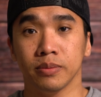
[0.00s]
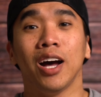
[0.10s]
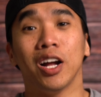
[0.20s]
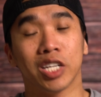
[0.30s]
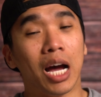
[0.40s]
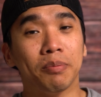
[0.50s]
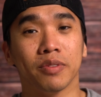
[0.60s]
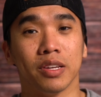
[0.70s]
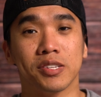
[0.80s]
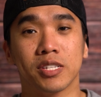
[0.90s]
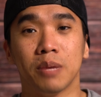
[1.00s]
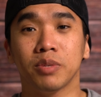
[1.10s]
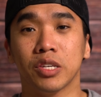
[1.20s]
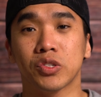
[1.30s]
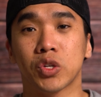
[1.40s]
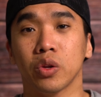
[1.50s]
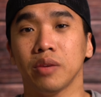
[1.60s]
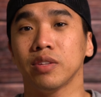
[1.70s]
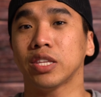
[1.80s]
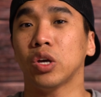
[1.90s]
On top of this, some dealers don't even
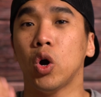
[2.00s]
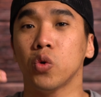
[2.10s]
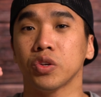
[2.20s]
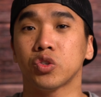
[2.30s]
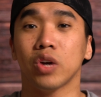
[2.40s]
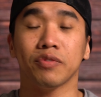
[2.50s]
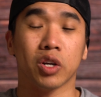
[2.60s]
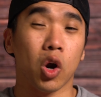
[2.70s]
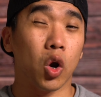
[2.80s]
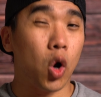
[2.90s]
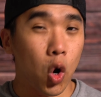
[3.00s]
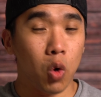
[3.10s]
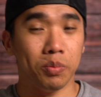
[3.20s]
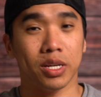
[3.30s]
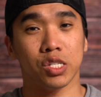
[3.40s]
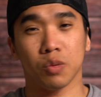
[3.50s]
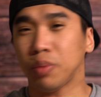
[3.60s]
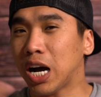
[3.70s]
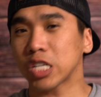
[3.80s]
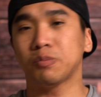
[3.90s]
let the owners drive the car home because of
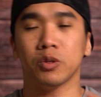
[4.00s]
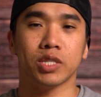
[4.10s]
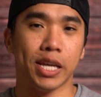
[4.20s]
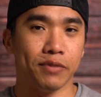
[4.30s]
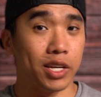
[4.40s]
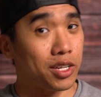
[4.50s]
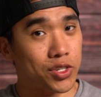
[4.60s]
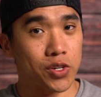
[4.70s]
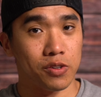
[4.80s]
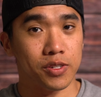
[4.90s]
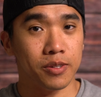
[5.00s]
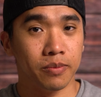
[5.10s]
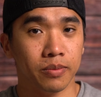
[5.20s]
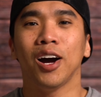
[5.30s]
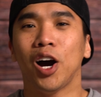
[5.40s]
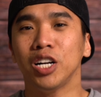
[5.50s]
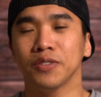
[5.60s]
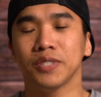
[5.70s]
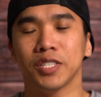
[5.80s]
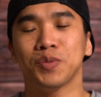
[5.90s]
possible safety concerns. All of
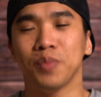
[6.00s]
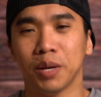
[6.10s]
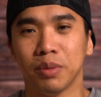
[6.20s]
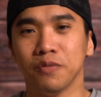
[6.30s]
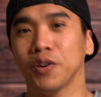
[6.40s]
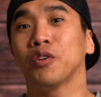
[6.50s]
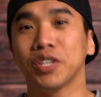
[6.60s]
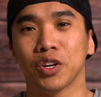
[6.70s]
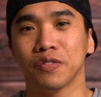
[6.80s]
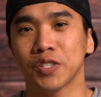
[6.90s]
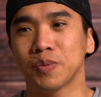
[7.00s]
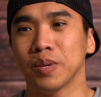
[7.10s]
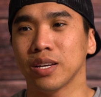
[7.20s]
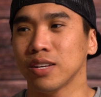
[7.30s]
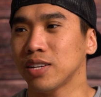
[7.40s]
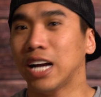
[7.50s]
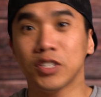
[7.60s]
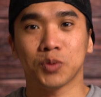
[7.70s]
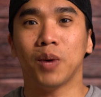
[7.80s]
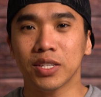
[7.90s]
this made me very nervous because I
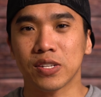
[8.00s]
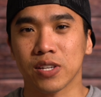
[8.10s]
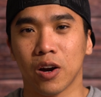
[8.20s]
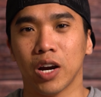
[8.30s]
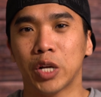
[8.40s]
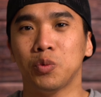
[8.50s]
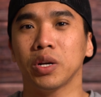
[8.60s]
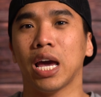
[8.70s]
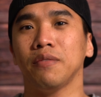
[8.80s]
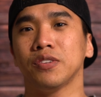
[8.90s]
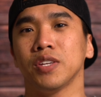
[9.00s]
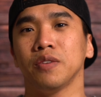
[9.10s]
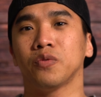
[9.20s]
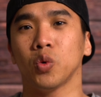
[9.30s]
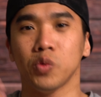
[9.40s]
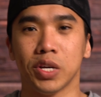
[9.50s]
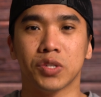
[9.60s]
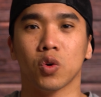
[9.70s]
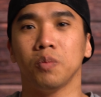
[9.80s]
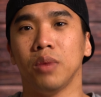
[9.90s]
just bought this car. I don't want to have it sitting for weeks
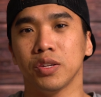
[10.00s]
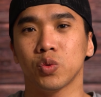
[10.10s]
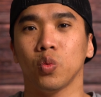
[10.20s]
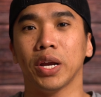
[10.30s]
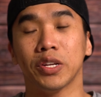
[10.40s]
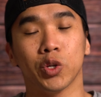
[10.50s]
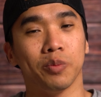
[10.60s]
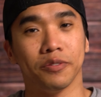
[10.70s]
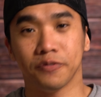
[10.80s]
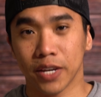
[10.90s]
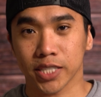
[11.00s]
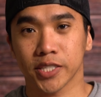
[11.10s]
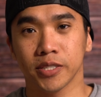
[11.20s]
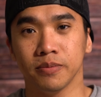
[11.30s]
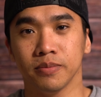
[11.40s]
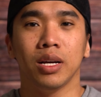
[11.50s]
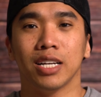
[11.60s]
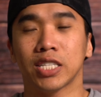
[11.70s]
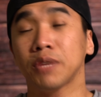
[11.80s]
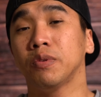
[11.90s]
or months waiting to be fixed.
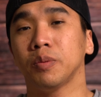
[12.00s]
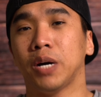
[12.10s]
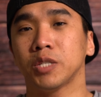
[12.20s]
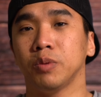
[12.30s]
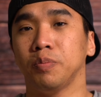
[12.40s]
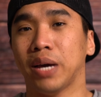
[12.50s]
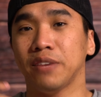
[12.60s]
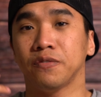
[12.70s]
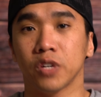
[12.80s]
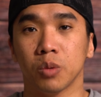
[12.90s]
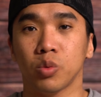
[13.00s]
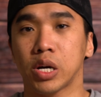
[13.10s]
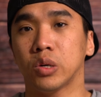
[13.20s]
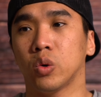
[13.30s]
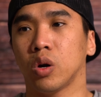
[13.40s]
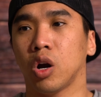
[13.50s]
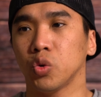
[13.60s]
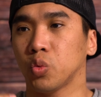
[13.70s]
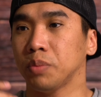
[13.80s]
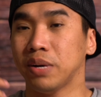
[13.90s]
Aside from the possible bad firmware or
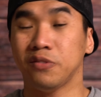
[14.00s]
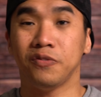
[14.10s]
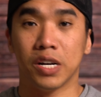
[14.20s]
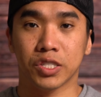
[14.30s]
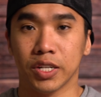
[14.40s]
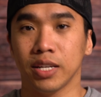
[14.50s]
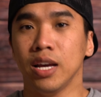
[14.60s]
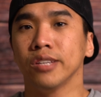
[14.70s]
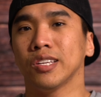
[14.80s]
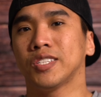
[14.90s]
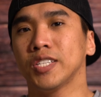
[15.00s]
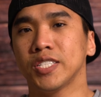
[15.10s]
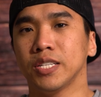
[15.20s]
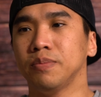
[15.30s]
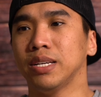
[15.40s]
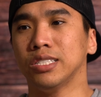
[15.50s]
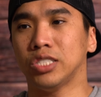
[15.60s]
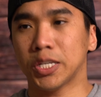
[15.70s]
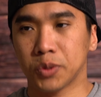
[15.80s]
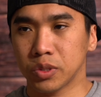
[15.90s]
hardware malfunctioning, the system in
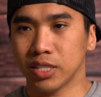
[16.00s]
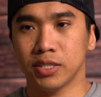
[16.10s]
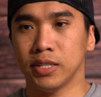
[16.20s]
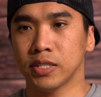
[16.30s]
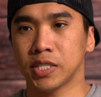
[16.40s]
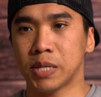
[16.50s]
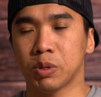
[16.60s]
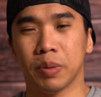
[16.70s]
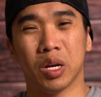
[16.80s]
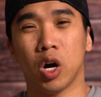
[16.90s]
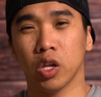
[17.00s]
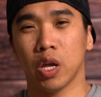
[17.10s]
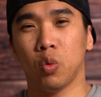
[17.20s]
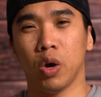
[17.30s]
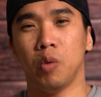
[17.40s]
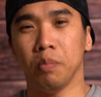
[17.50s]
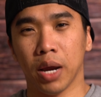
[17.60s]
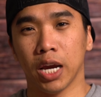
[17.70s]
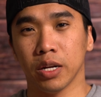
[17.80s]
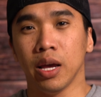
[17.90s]
general just doesn't seem to be all that well
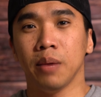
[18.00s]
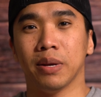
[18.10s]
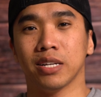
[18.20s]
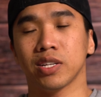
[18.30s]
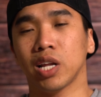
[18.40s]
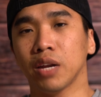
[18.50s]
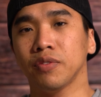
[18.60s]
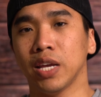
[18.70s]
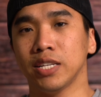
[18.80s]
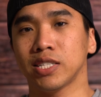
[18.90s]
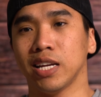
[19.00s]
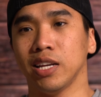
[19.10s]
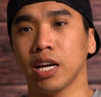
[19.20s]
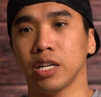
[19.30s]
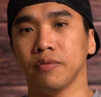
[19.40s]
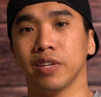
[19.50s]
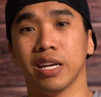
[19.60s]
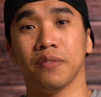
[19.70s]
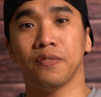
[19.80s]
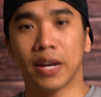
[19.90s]
made because a lot of things can negatively
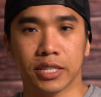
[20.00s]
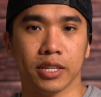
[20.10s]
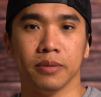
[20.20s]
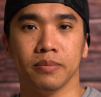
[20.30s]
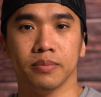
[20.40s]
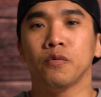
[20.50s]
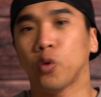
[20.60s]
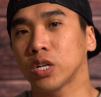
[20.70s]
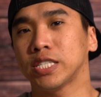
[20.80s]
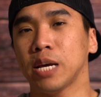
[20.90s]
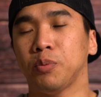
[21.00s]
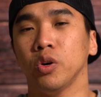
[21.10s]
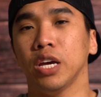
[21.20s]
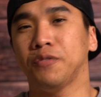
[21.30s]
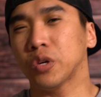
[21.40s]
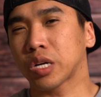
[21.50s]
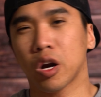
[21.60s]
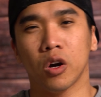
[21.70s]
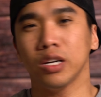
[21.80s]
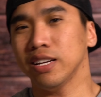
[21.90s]
affect it. For example, if your
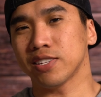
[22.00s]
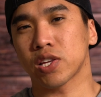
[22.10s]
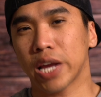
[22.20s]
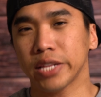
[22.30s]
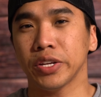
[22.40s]
car is slightly